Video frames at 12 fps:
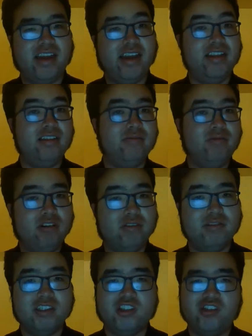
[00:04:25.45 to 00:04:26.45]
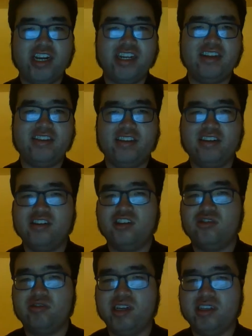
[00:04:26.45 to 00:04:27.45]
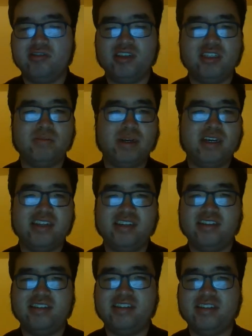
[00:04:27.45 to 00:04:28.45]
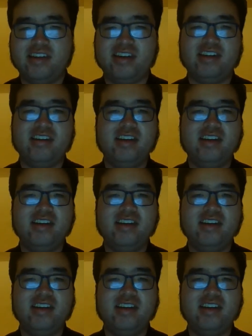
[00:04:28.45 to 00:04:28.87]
and the war was draining their treasuries by each day.